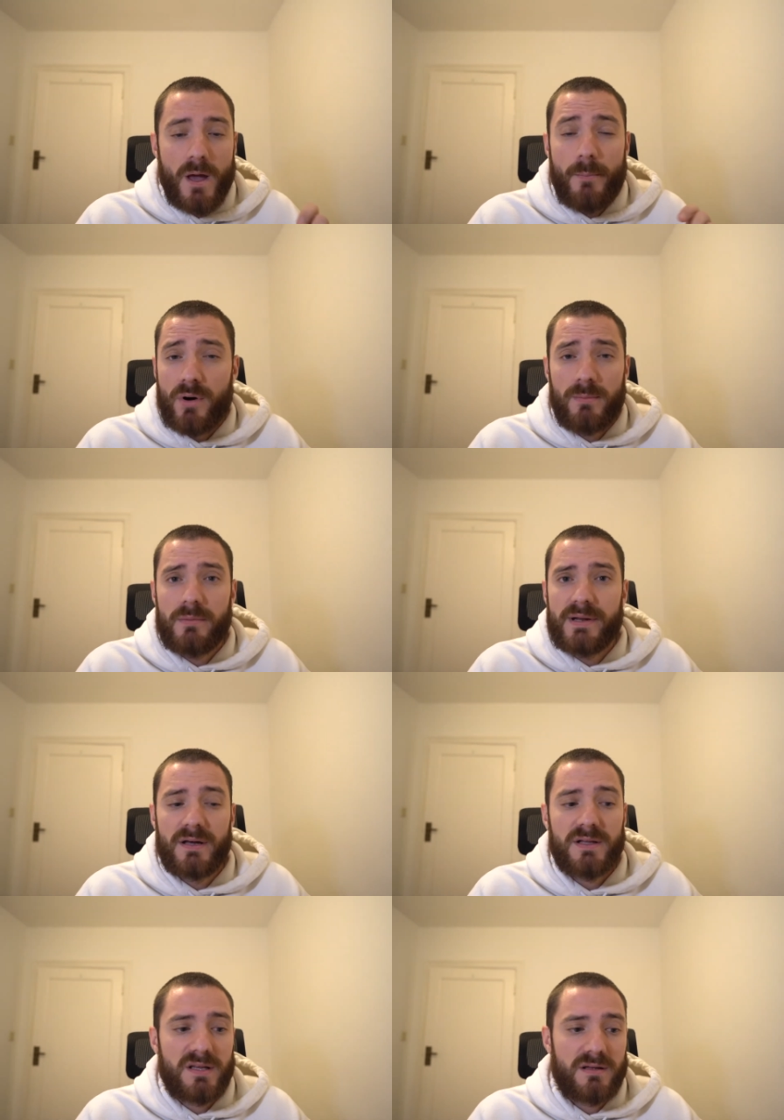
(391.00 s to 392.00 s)
Probably
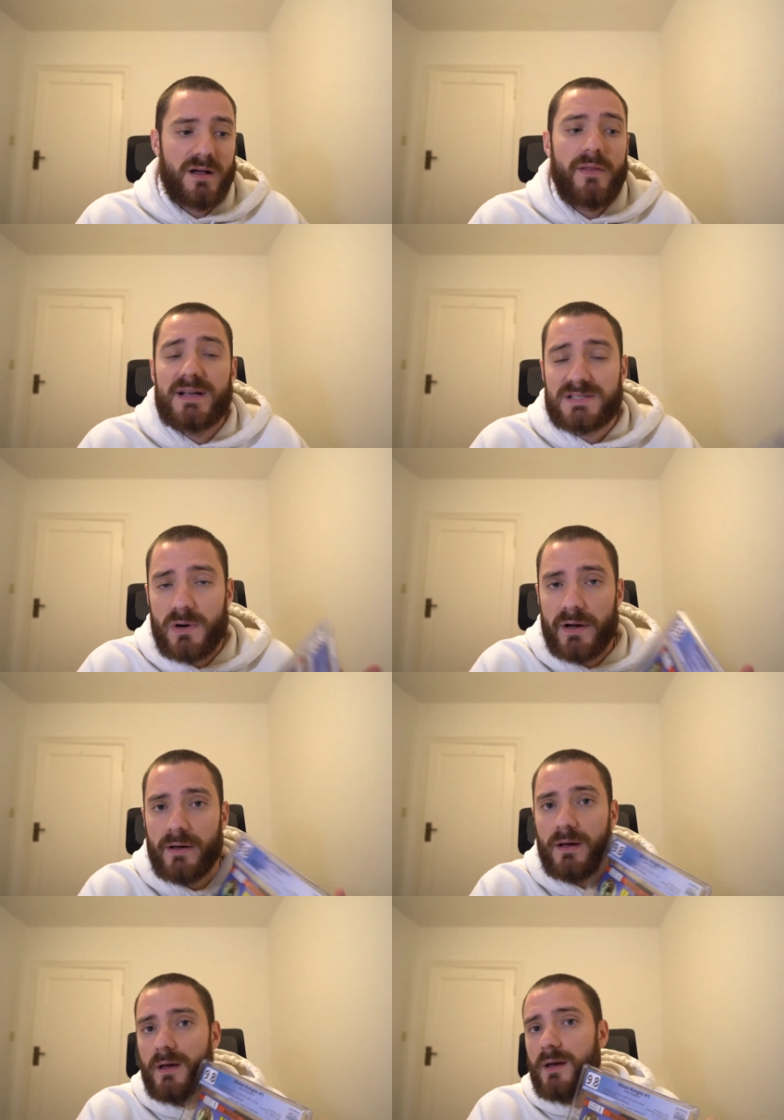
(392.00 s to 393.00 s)
not, and that's why
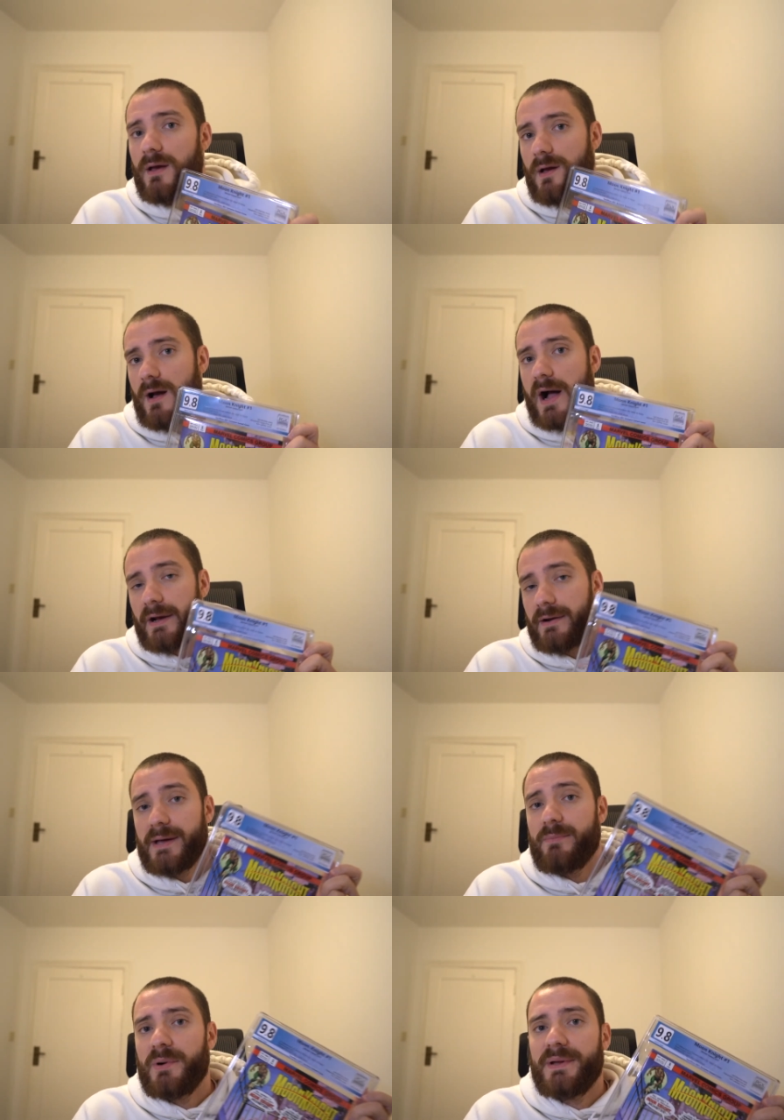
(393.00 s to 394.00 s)
I got a
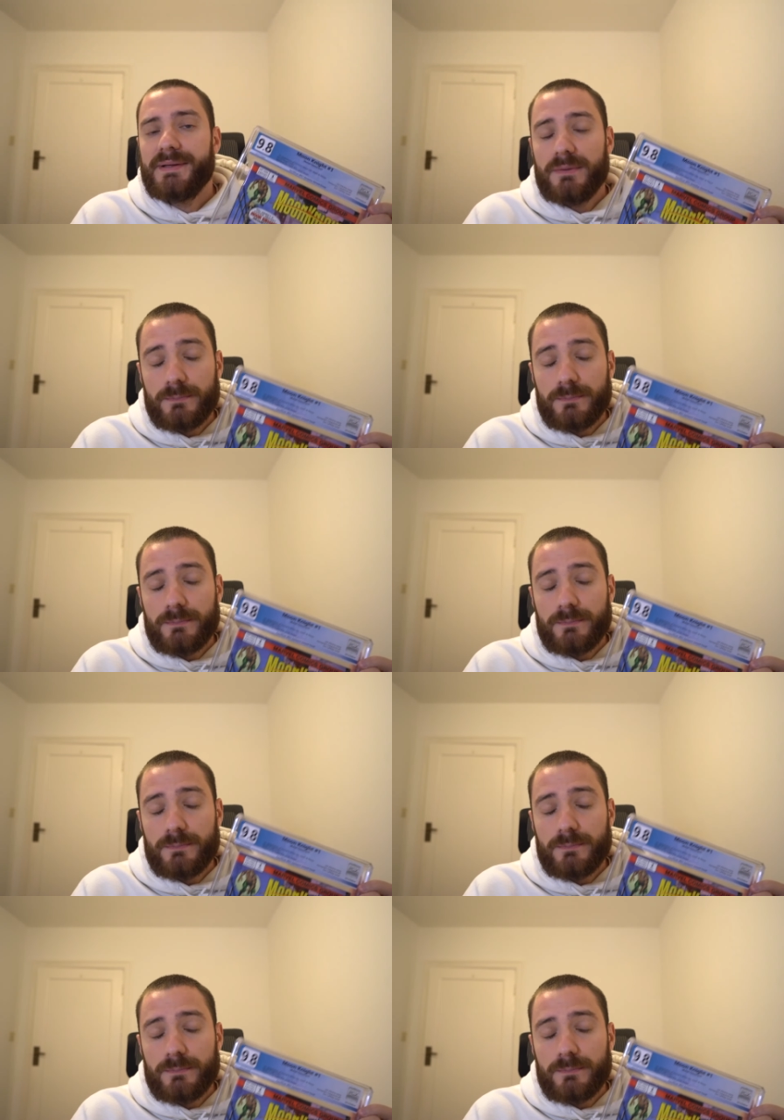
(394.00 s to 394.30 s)
9.8.